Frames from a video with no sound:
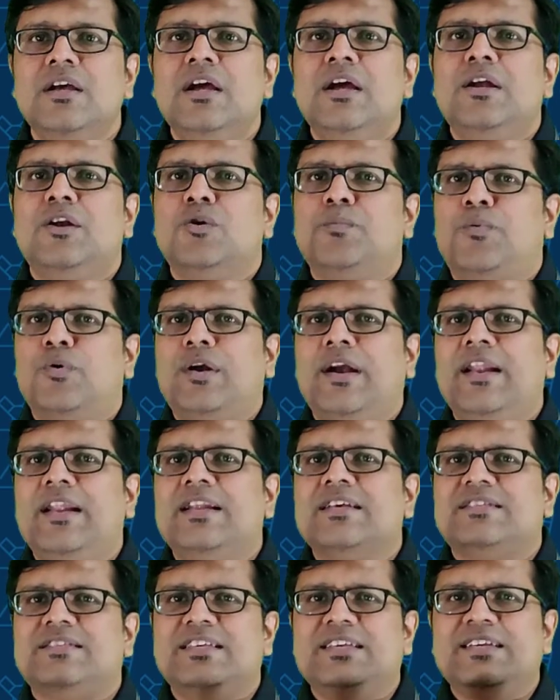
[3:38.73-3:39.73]
To put it in a
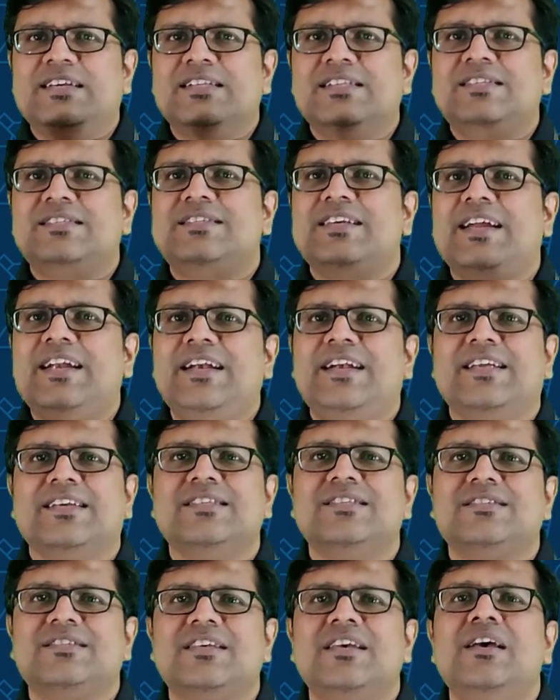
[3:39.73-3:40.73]
single
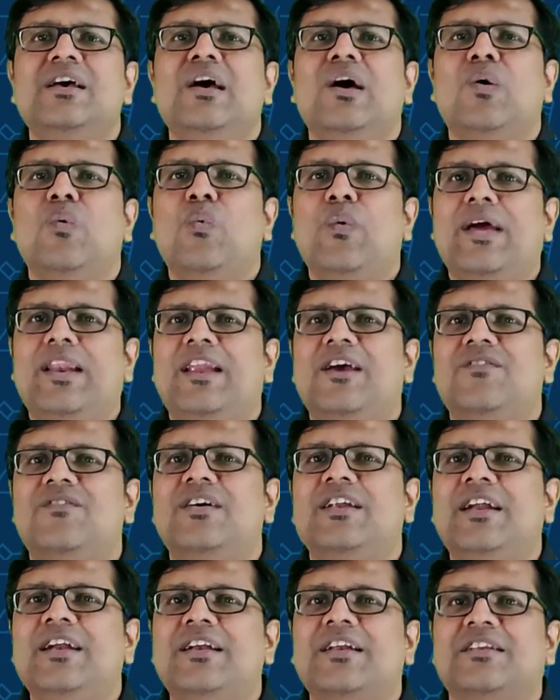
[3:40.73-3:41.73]
sentence, whenever
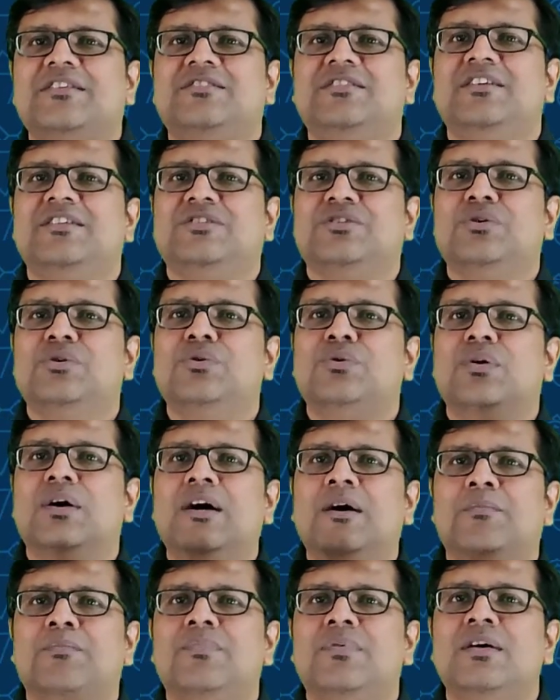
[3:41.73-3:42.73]
interest rates go
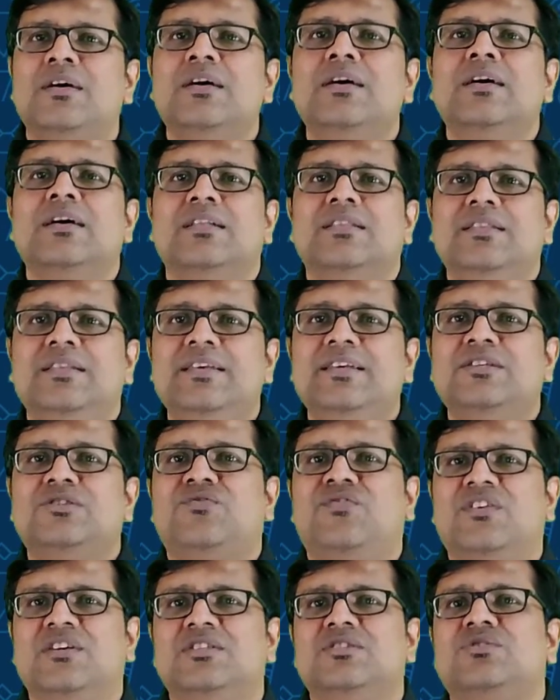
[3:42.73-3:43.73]
up, these
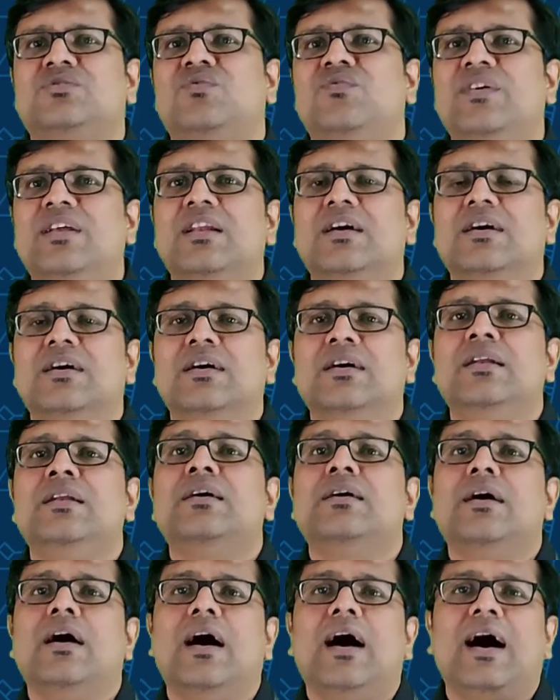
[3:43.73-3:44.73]
funds will earn
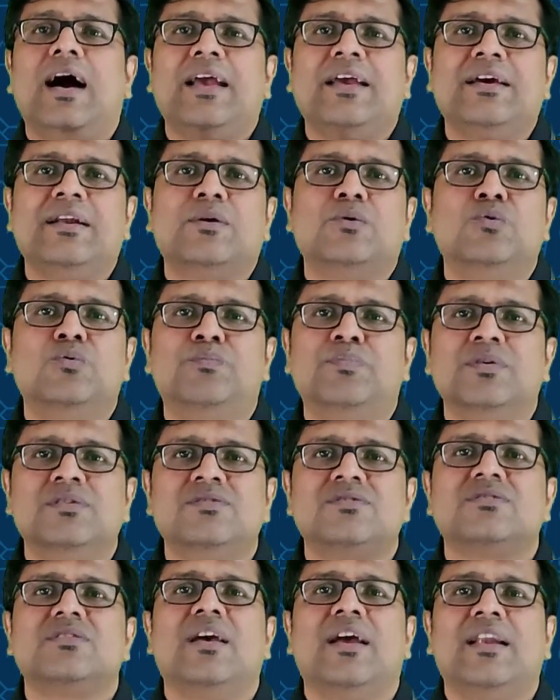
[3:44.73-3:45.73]
higher
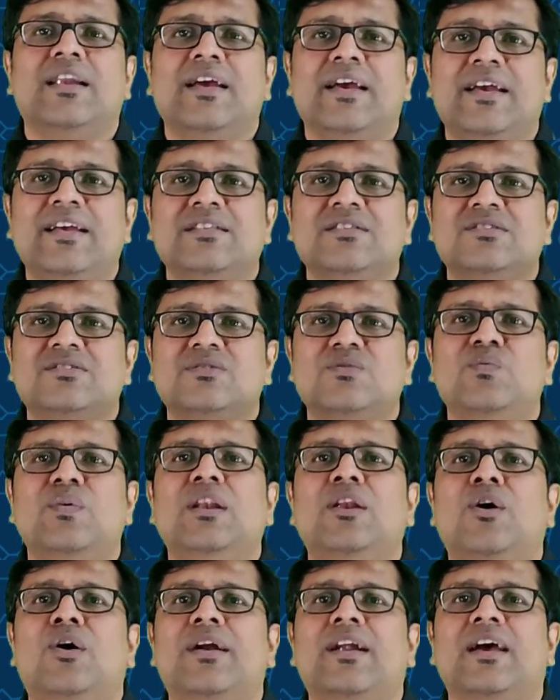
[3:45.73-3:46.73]
coupons and hence will
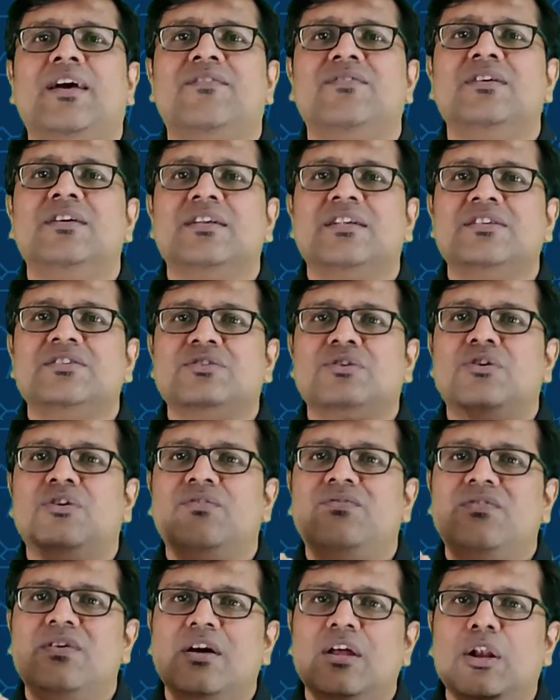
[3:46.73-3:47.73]
not have the risk
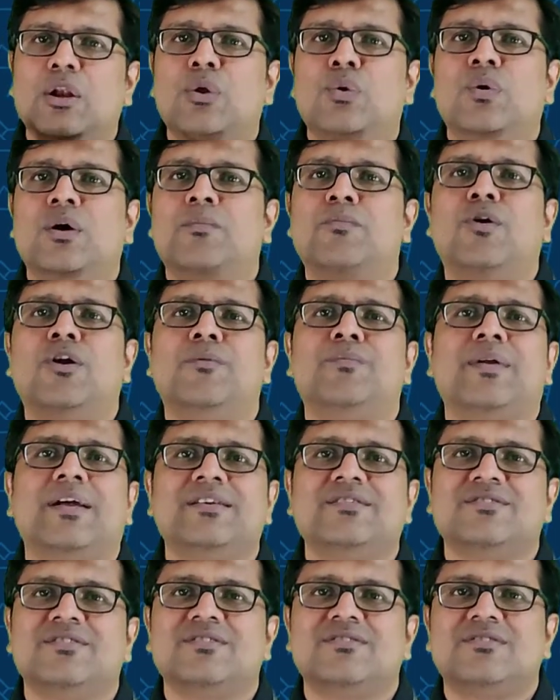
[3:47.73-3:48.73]
of lower bond
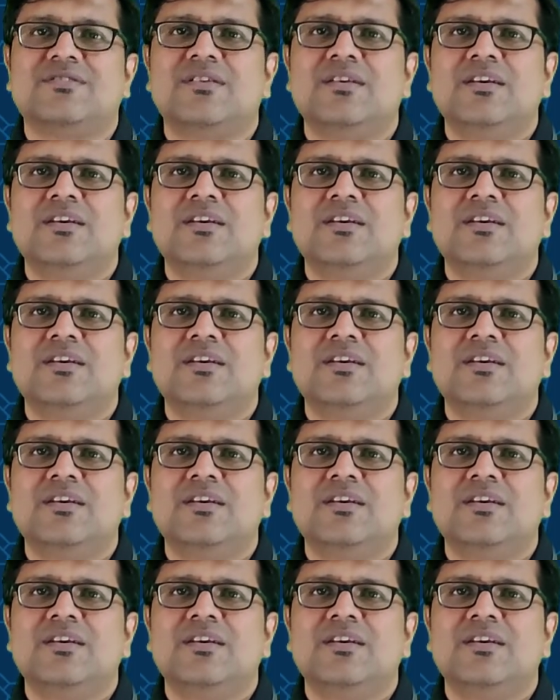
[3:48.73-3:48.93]
prices.